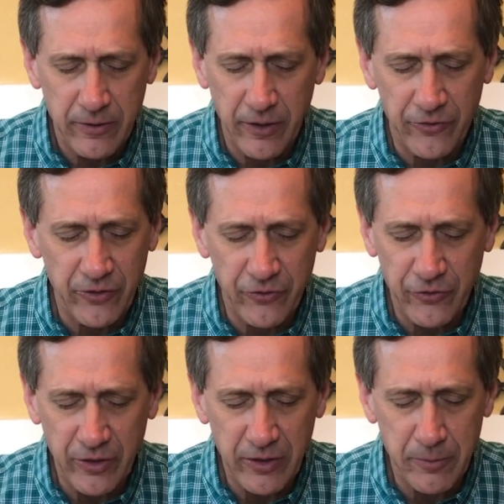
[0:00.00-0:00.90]
doesn't
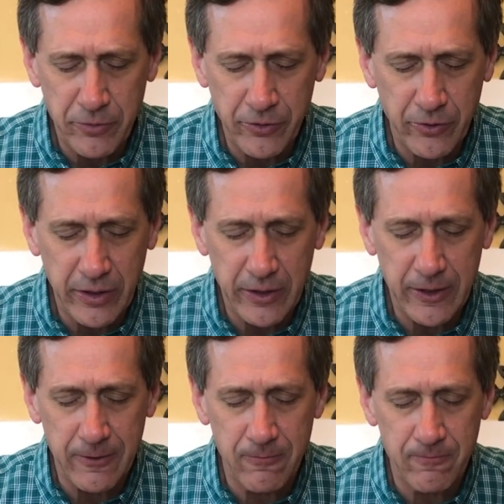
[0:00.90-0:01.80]
see the beauty in
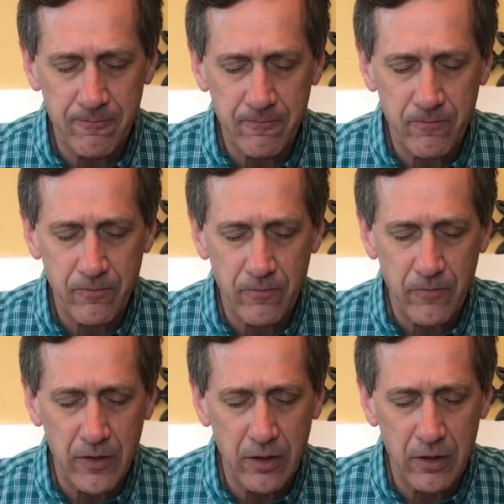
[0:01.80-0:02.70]

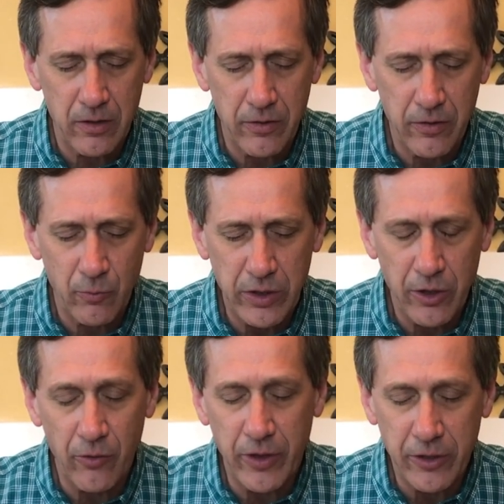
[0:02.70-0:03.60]
it. We
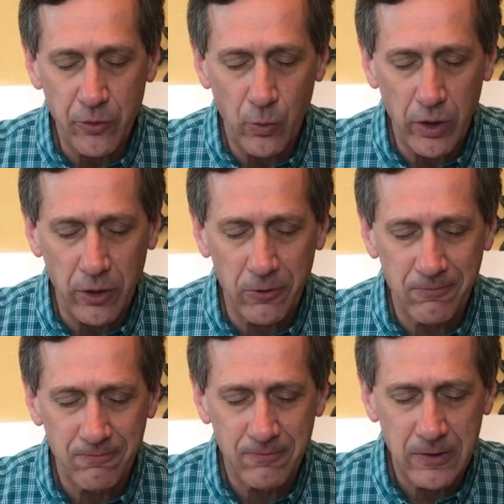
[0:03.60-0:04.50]
know that you will.
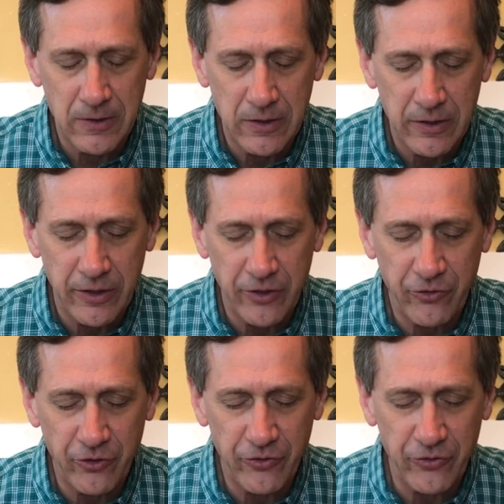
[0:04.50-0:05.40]
In
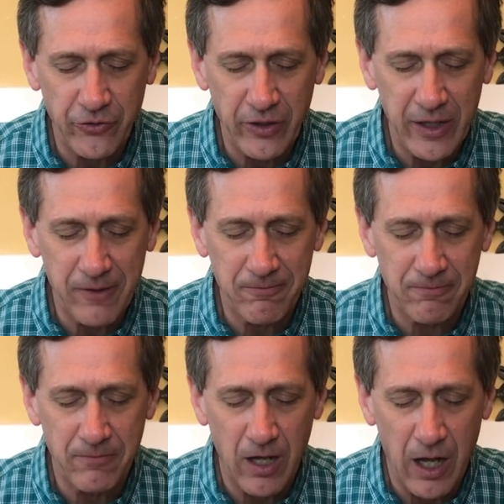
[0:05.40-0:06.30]
Jesus' name,
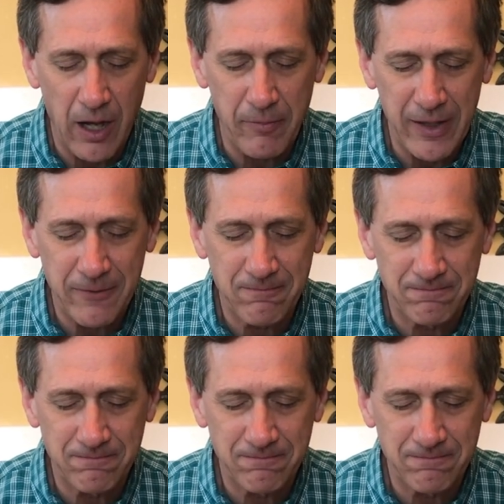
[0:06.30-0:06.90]
amen.